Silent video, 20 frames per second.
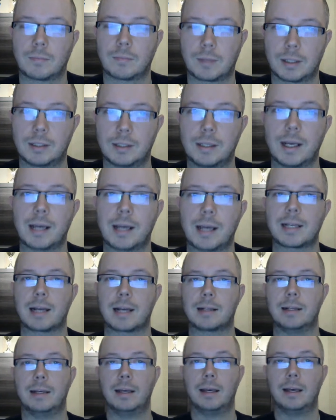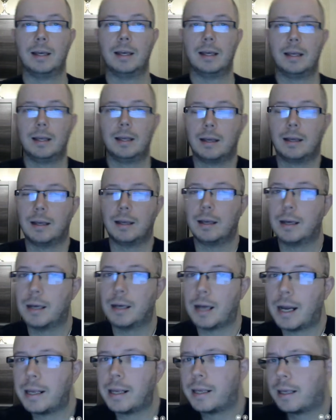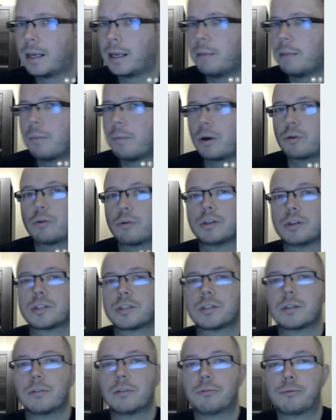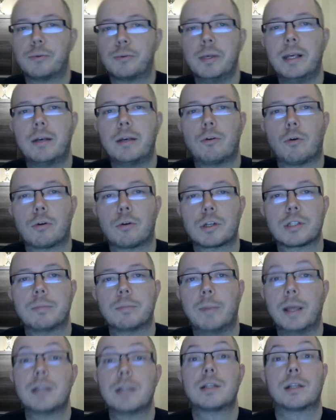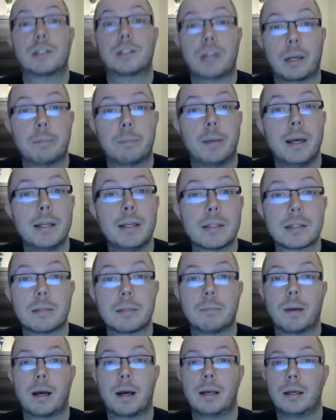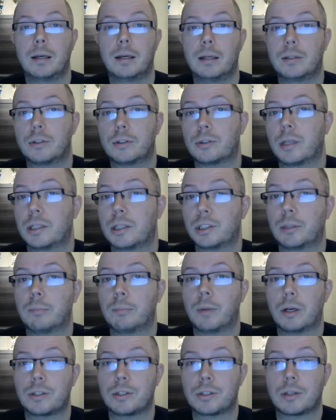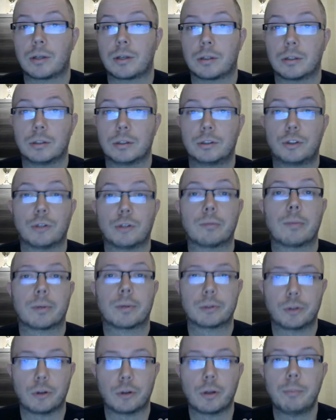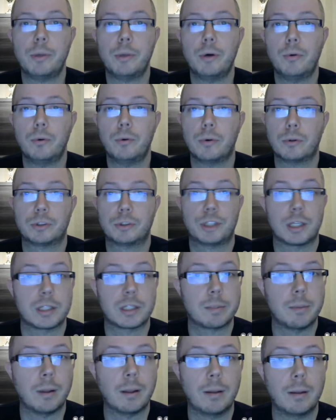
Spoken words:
Yeah, exactly. I came across the free course Basic Checkmates by international master John Bartholomew on Chessable.